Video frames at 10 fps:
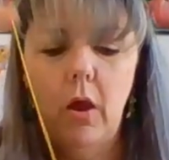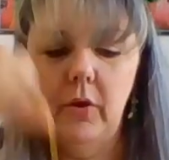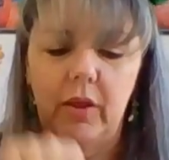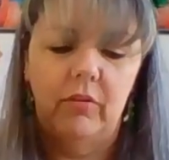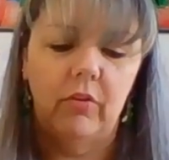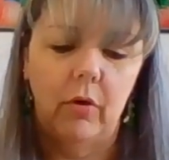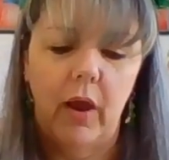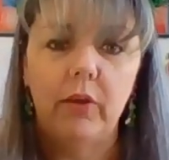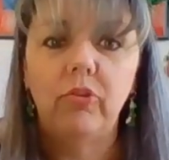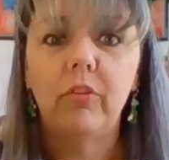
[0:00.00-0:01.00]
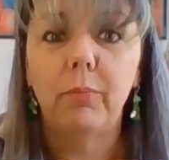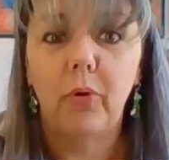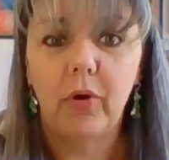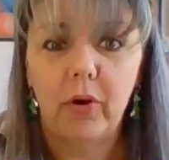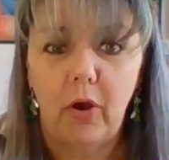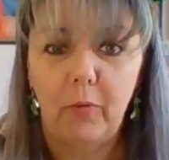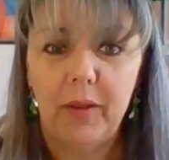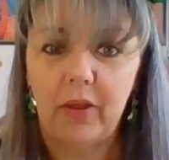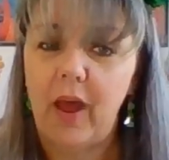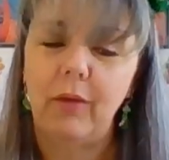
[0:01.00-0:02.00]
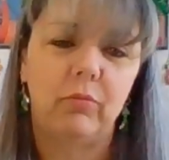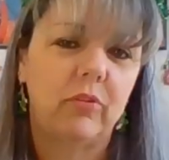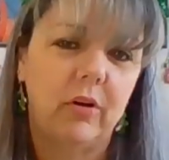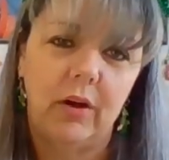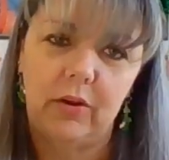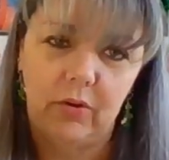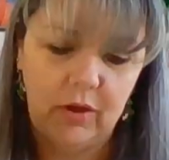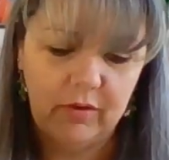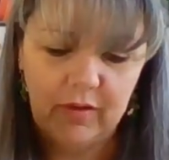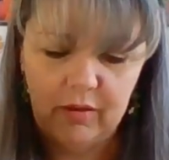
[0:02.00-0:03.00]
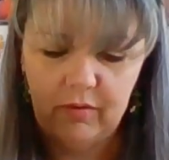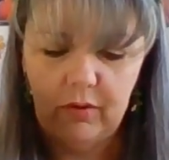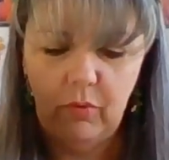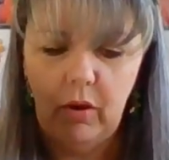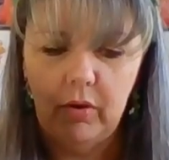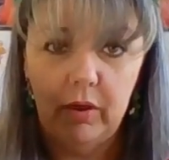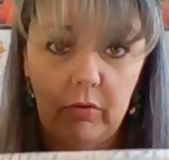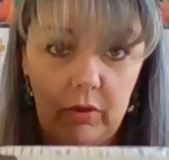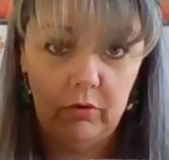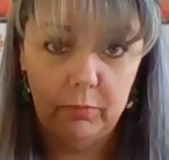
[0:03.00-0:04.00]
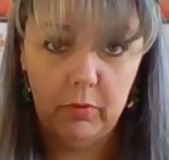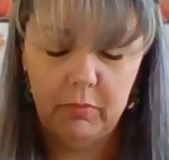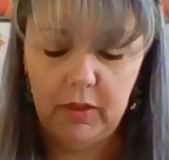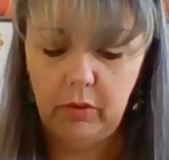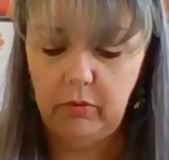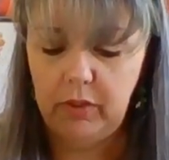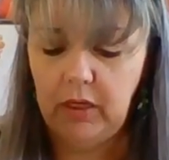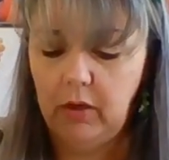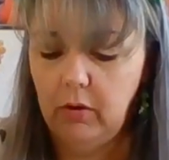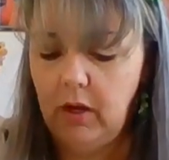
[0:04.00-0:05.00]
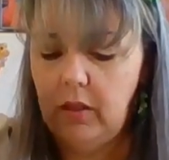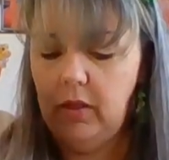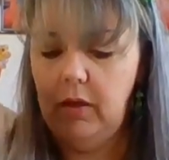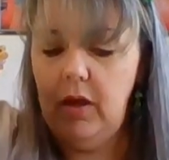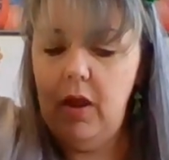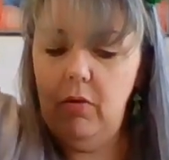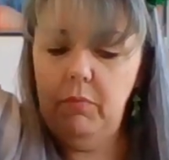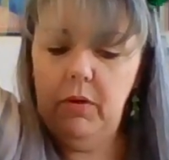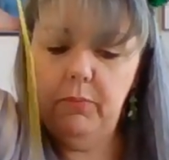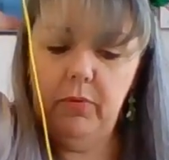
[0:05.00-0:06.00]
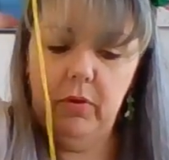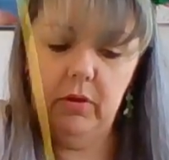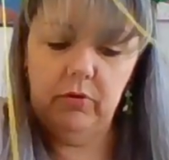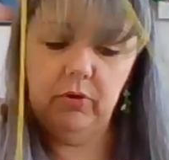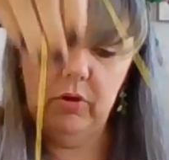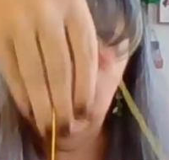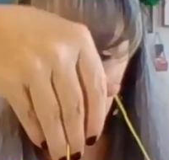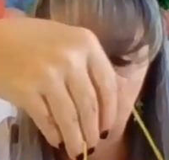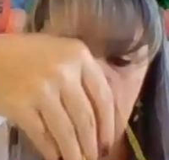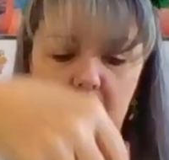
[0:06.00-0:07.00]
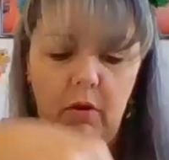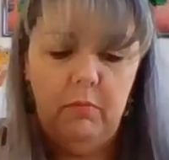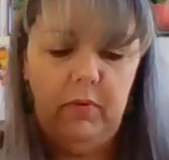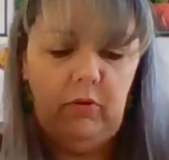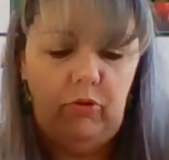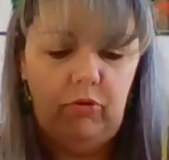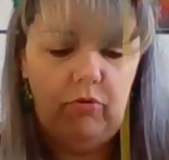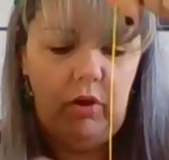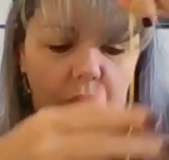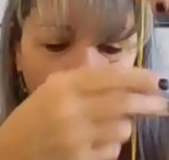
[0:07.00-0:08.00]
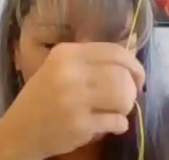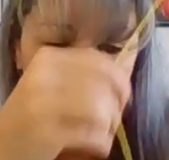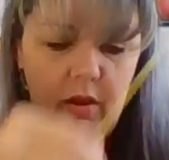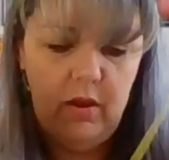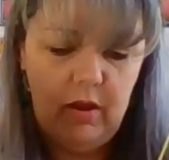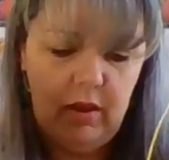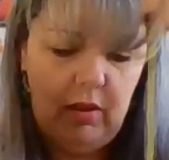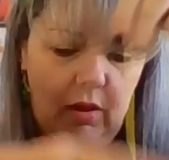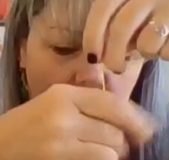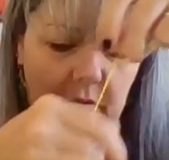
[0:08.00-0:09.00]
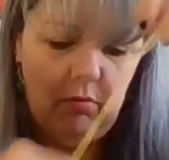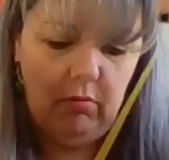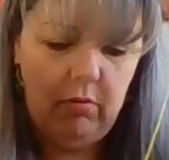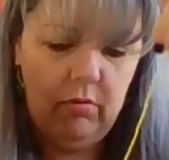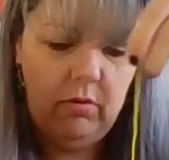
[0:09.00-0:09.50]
okay, so I just poured, oh my God, I'm sorry, I know you guys can't see well. Okay, so I just poured my glue in here, and then now I'm gonna put my string in there. Ooh,